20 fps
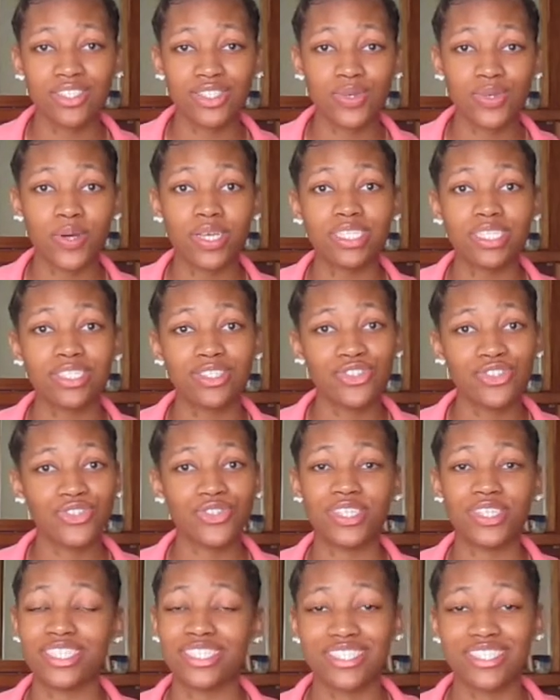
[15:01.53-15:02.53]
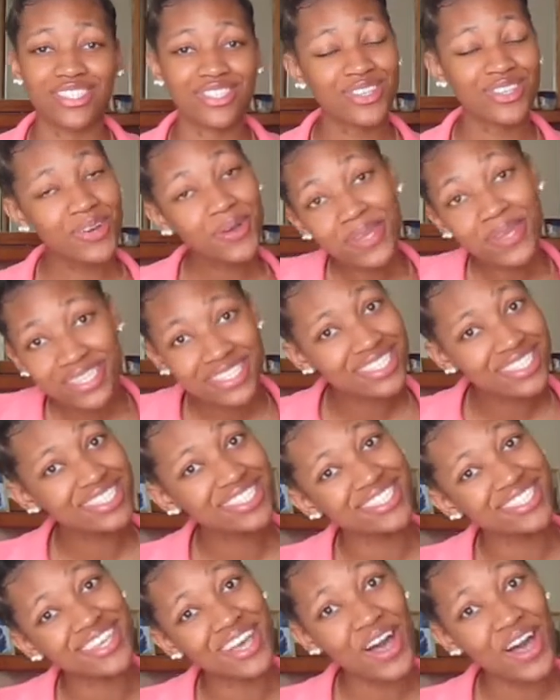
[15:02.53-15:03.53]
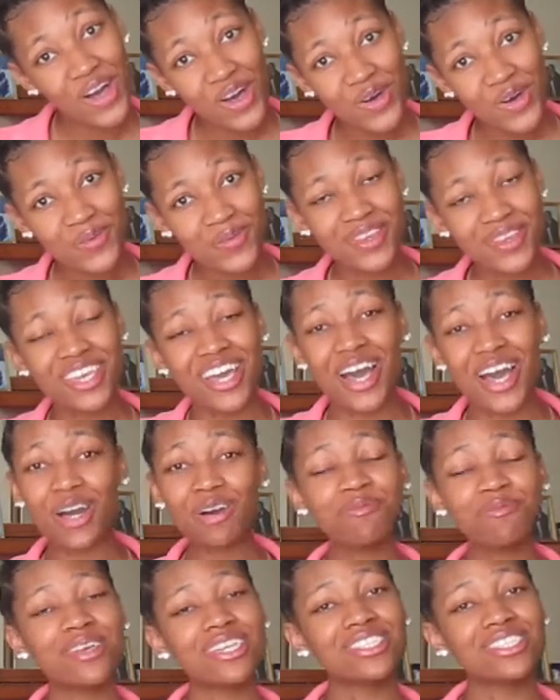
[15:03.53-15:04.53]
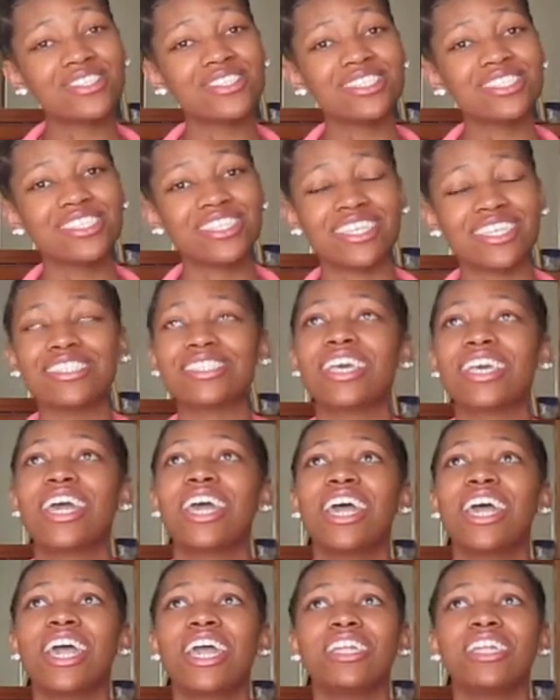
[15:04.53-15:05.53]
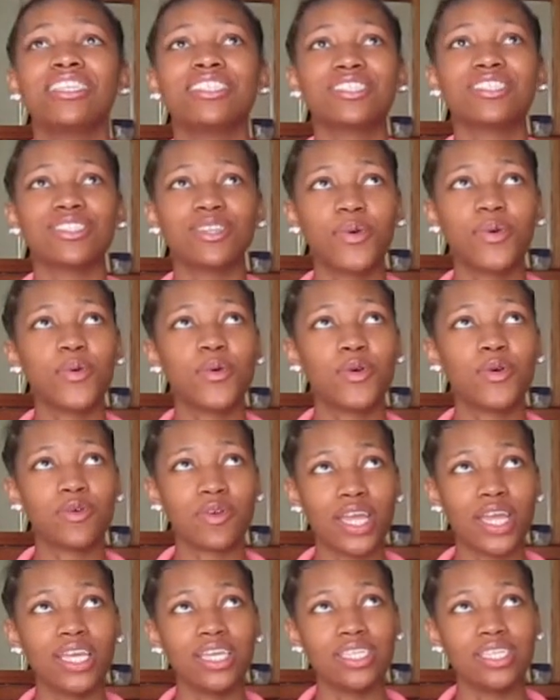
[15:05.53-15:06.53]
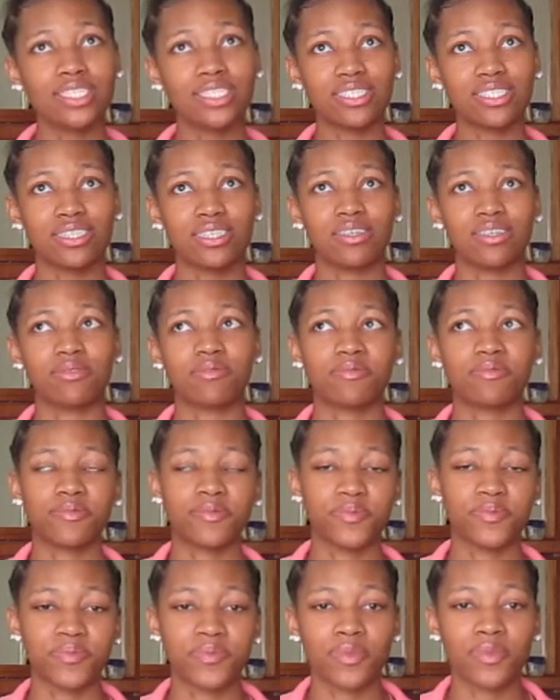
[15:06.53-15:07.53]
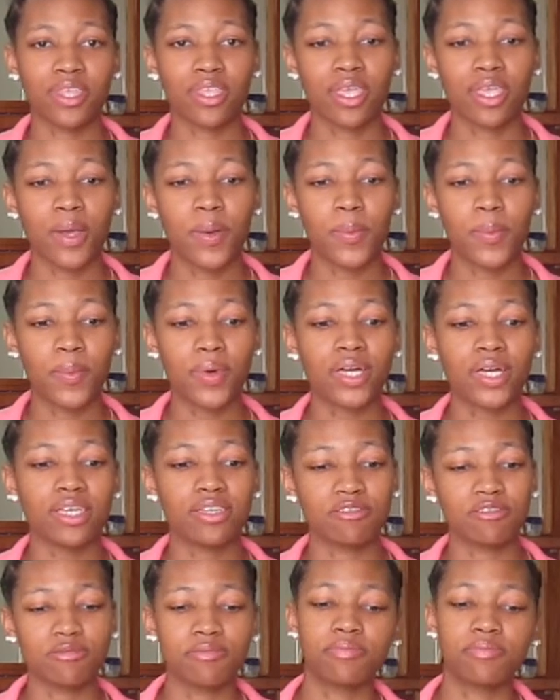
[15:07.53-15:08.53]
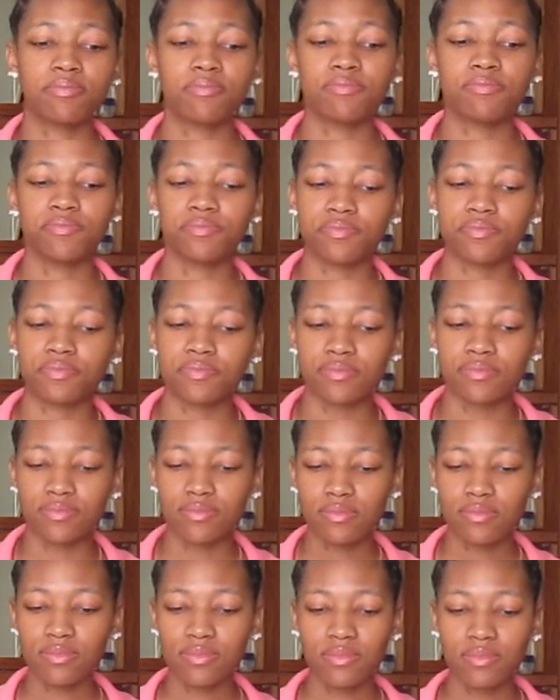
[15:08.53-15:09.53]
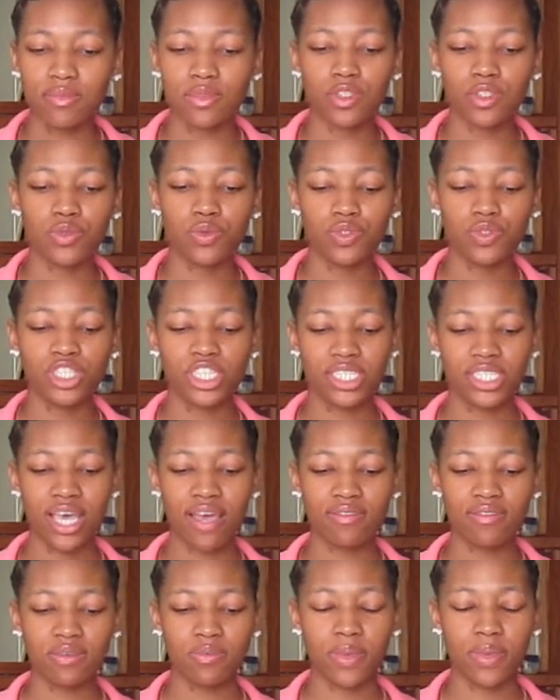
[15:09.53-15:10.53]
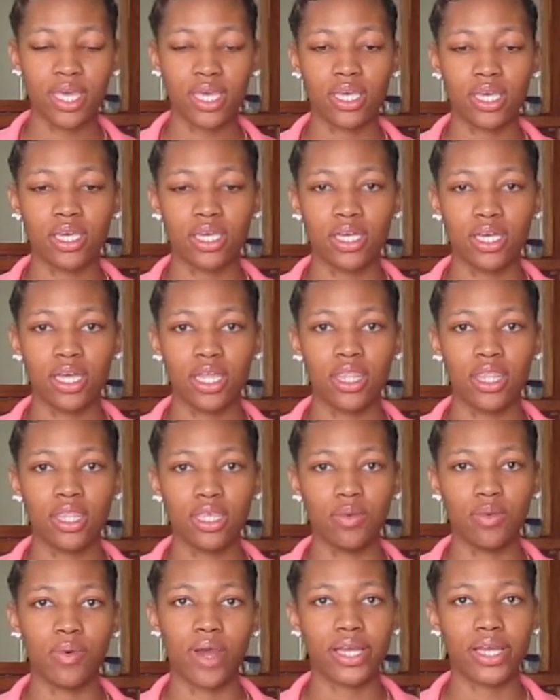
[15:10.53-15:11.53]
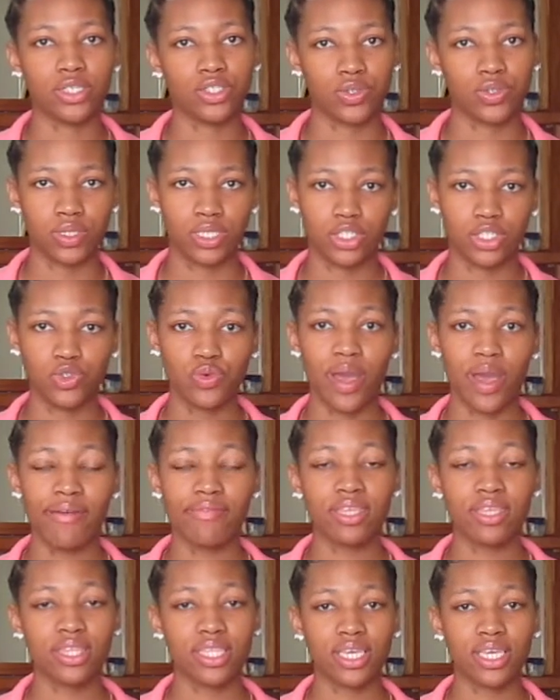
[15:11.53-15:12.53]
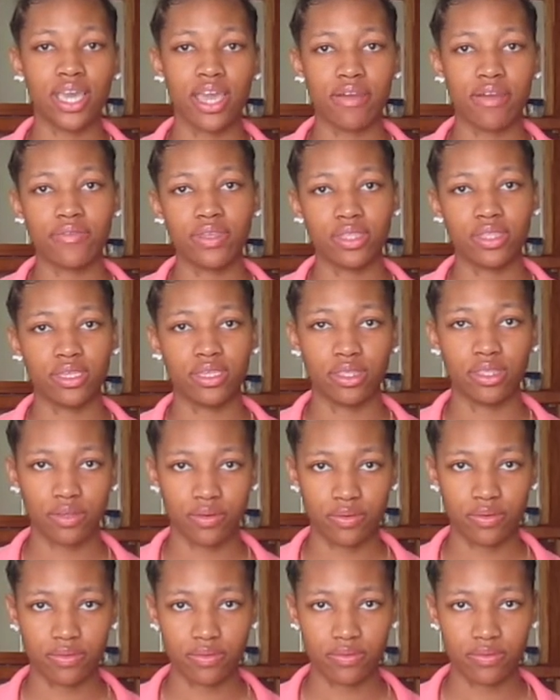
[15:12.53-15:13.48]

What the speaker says: Choices, choices, choices, y'all. We all make choices. And it's so crazy. But you just have to make the right choice. You have to think everything through.